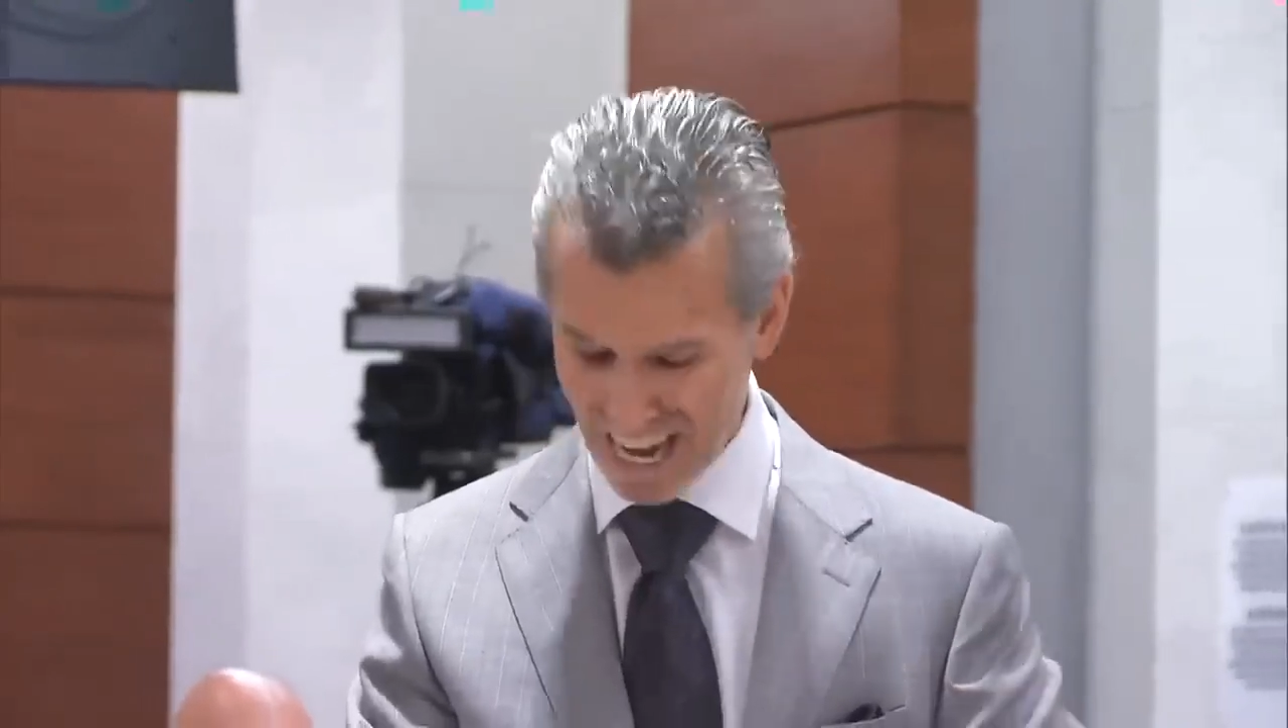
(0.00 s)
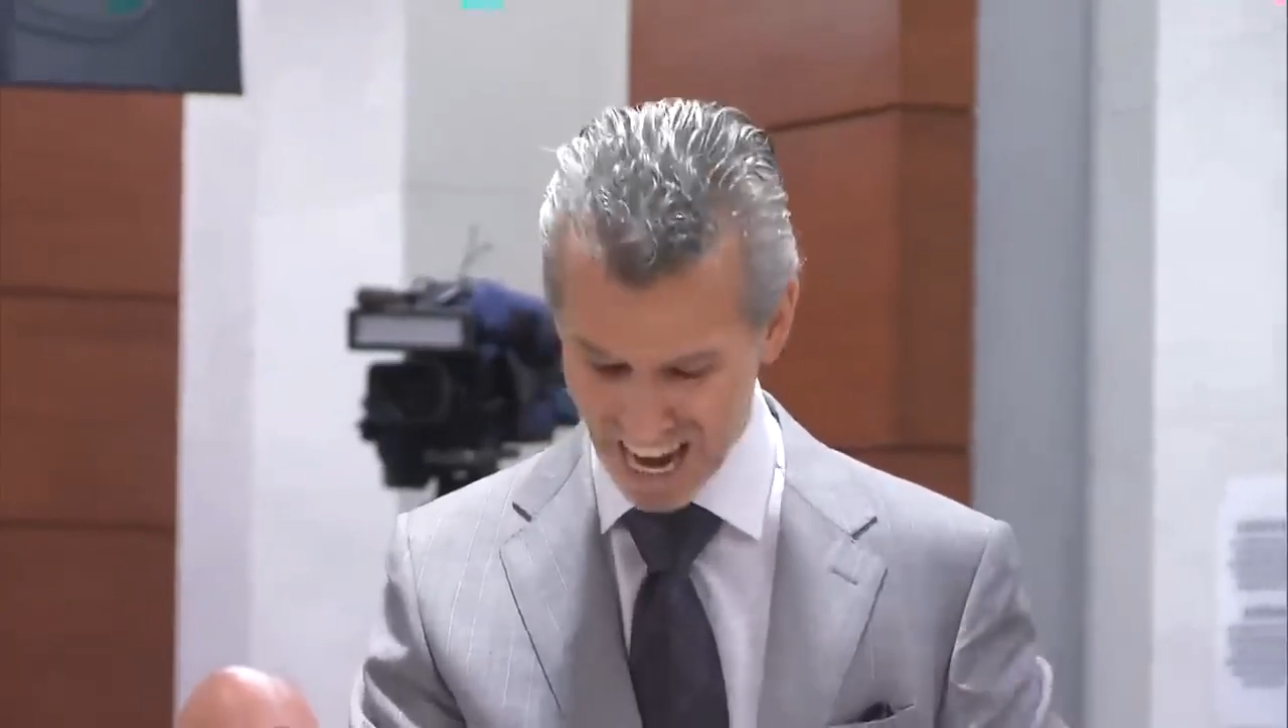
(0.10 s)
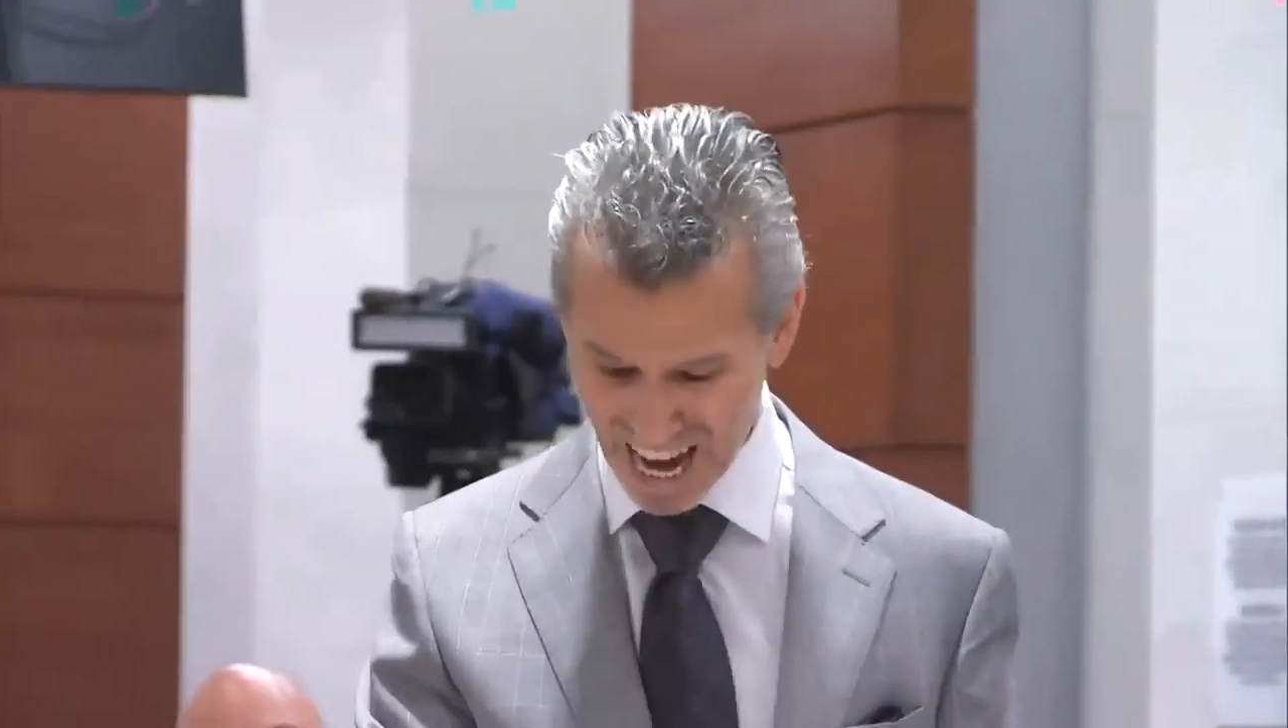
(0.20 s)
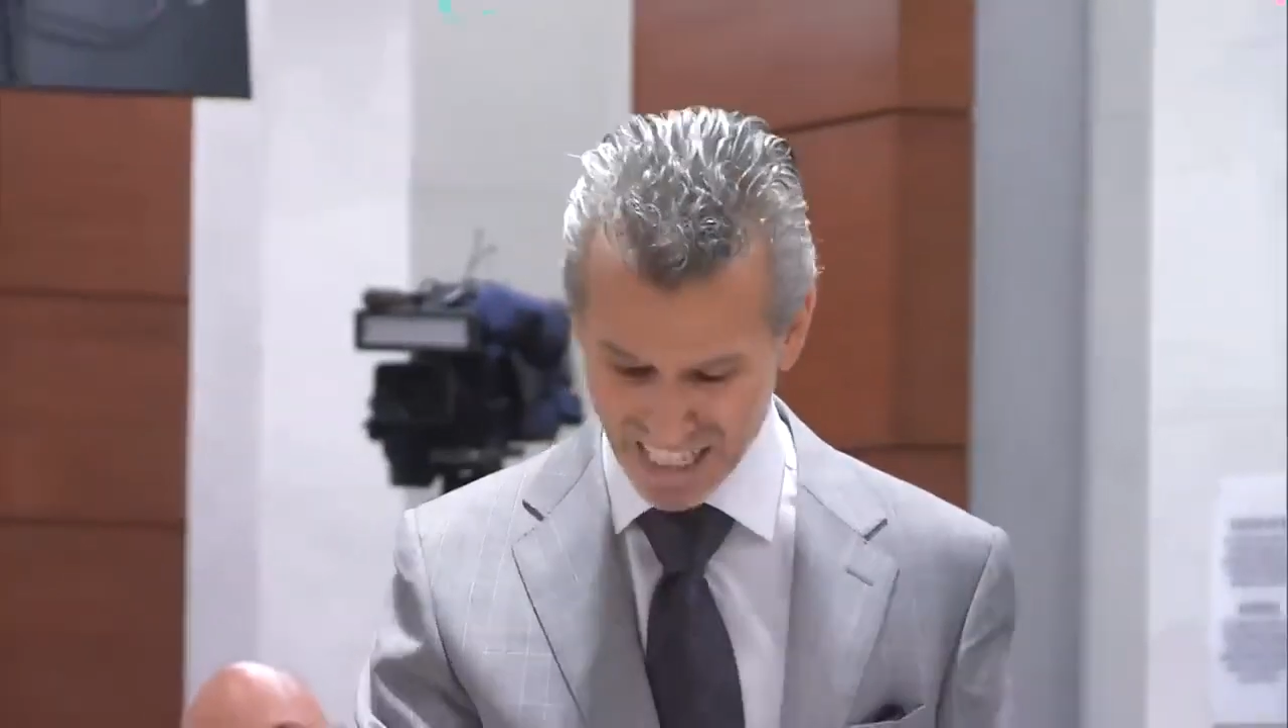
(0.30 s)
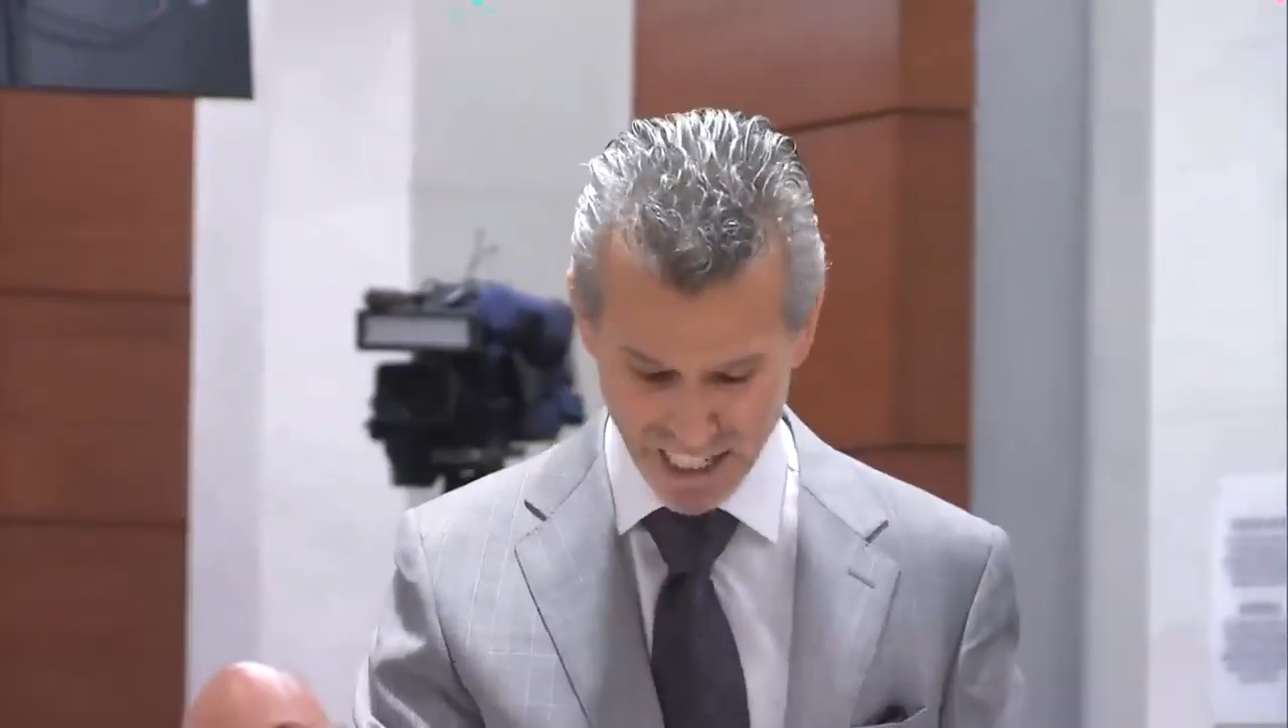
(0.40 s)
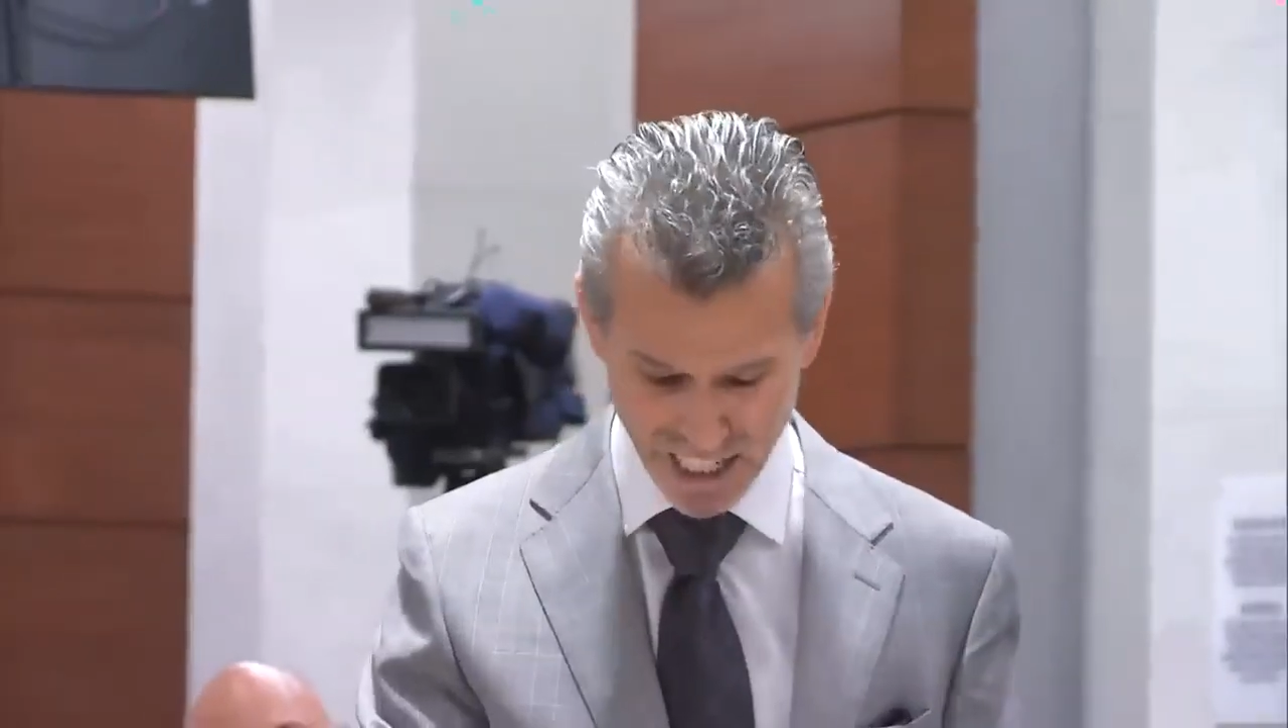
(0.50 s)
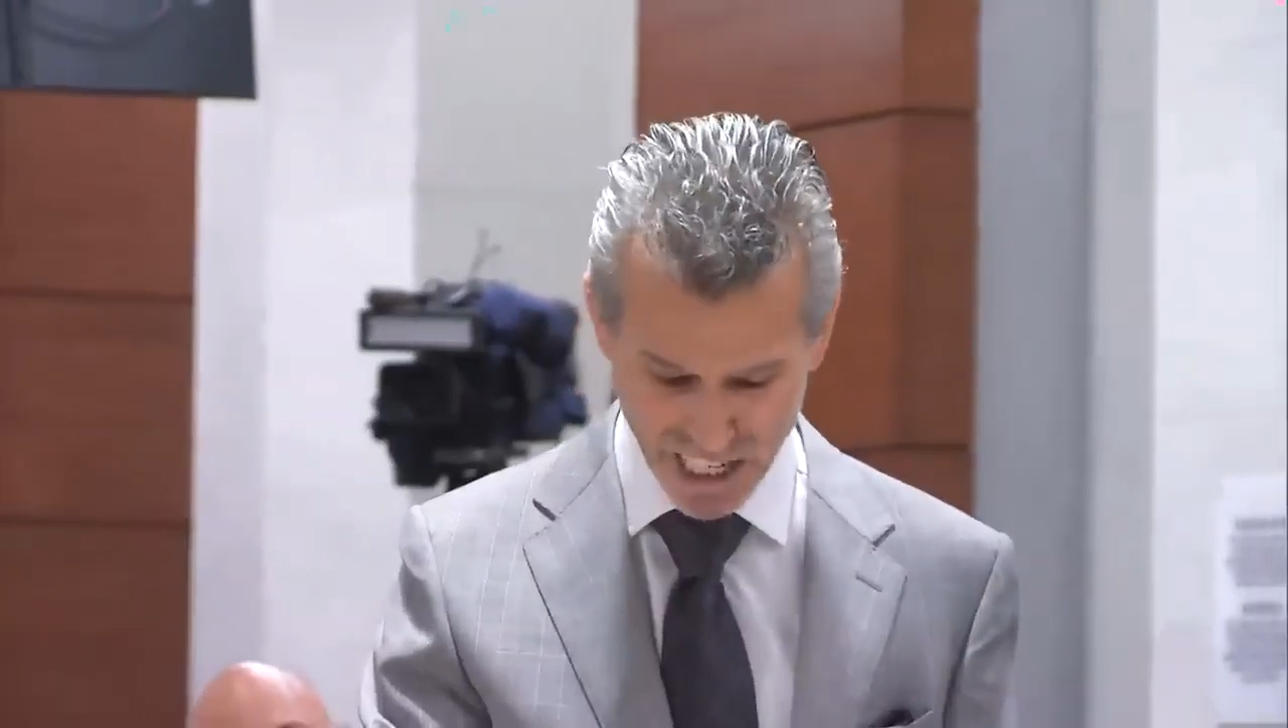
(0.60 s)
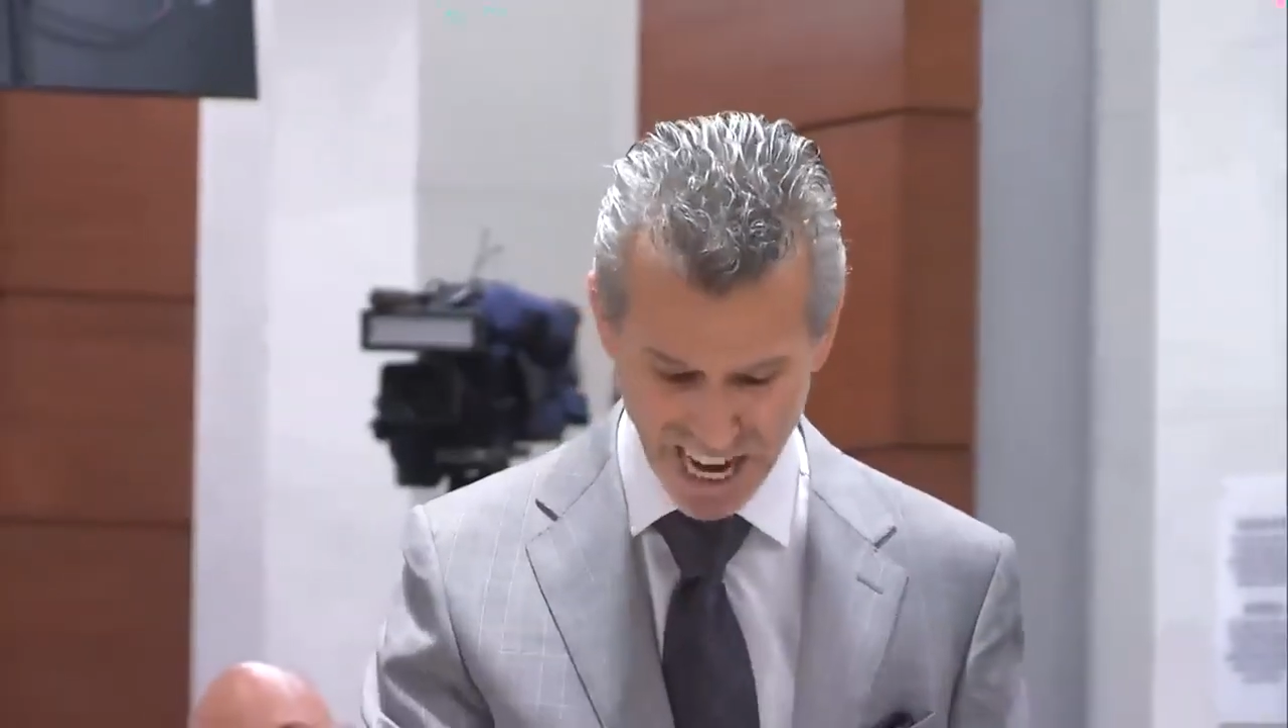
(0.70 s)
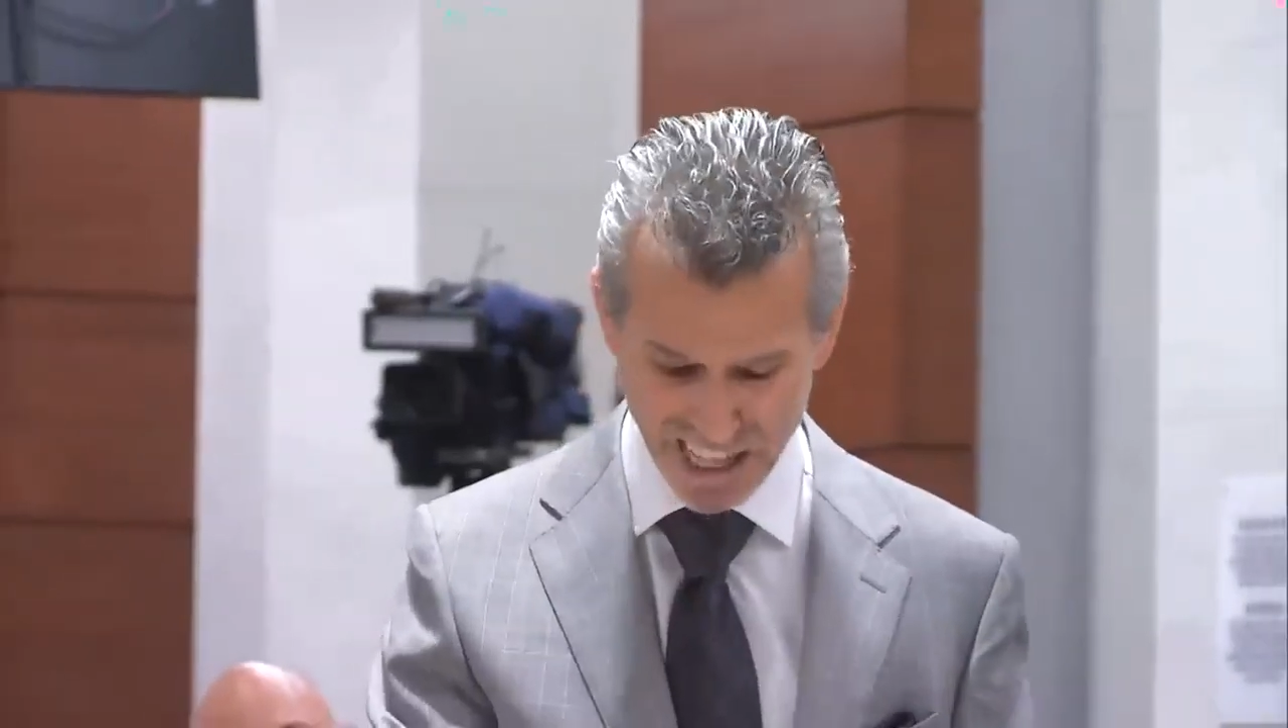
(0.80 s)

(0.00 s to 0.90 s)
and say